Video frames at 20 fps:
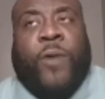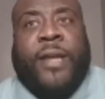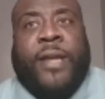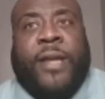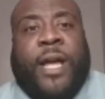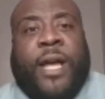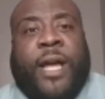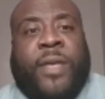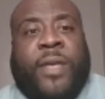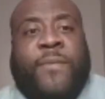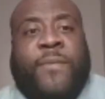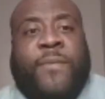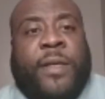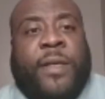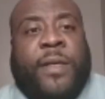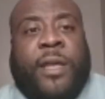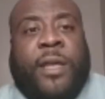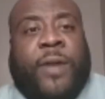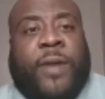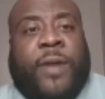now the MVP of the
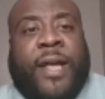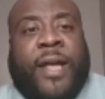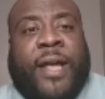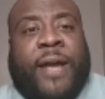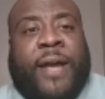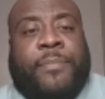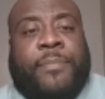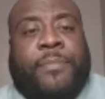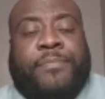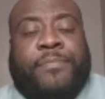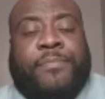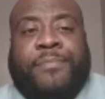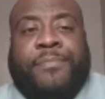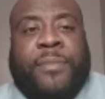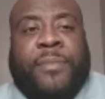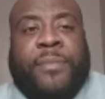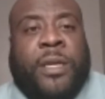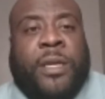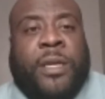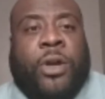league right now.
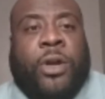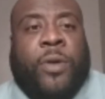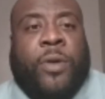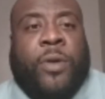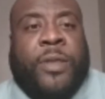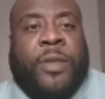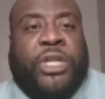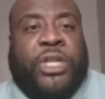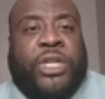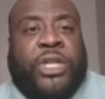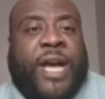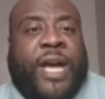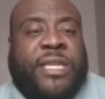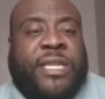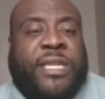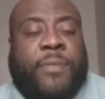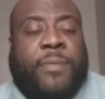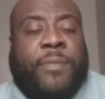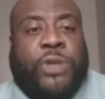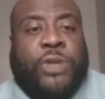The Jazz
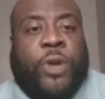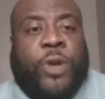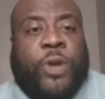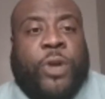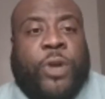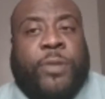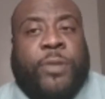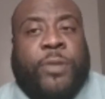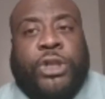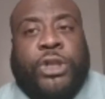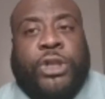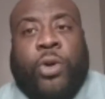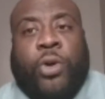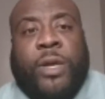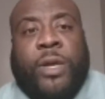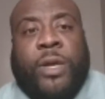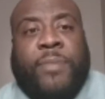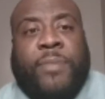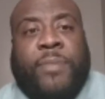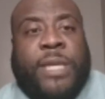have the best record, but
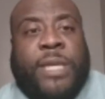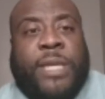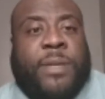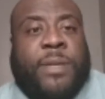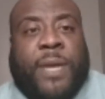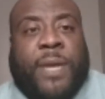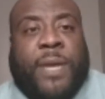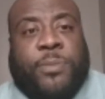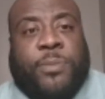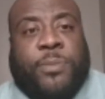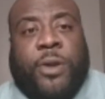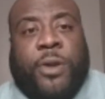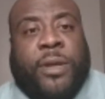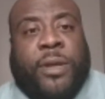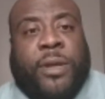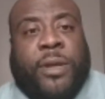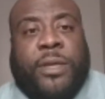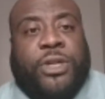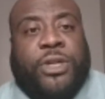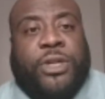Joel Embiid's been the best player in the
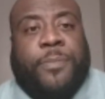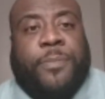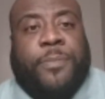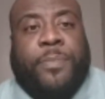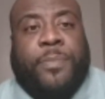league this year.